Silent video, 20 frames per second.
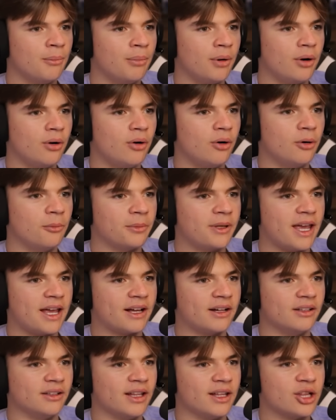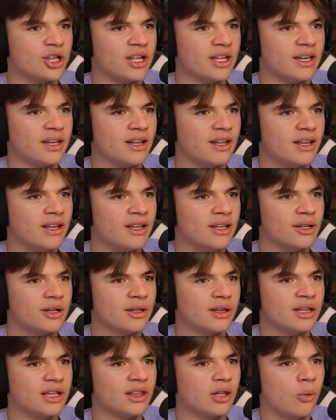Boom. Okay, collision. You
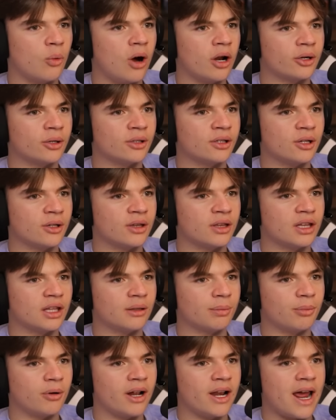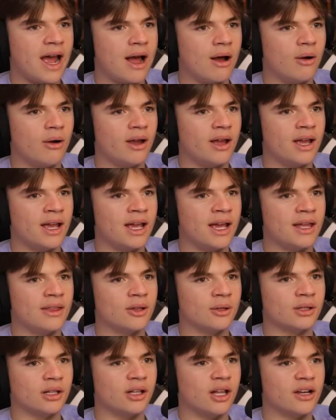can see the water starts to spread out and
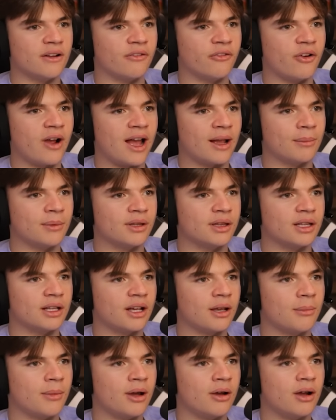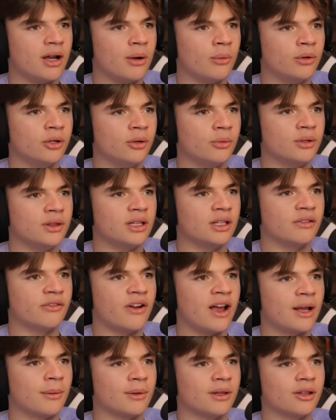there's a lot of fragments that come out. I wonder what these
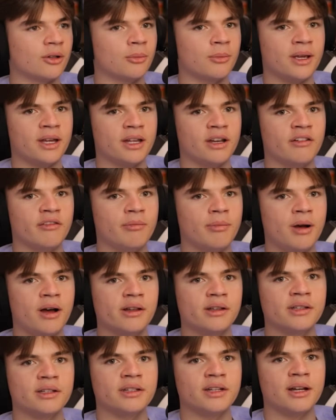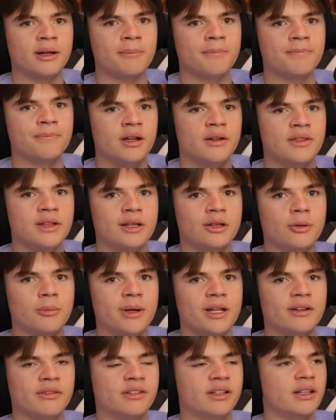fragments are made of. Pause the time. These are
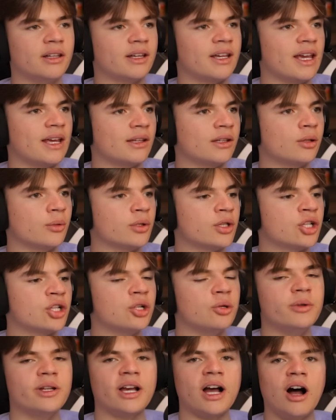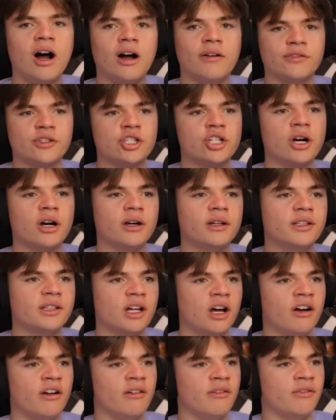made of silicate. So it's shooting off chunks
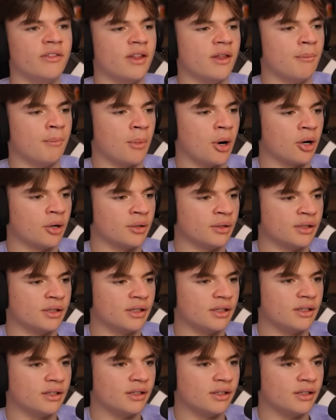of Mars